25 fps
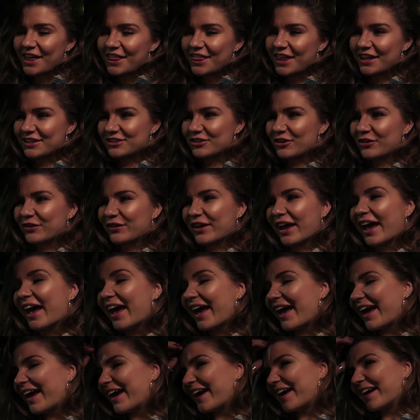that's
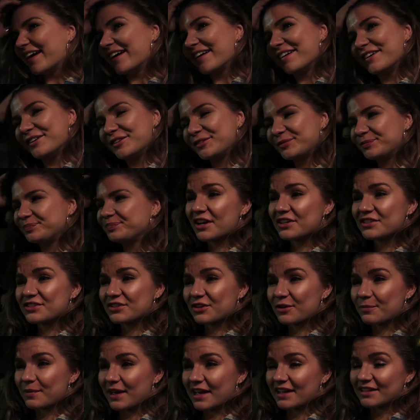okay. So I
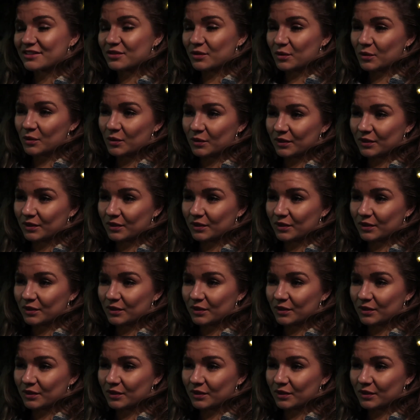just got back to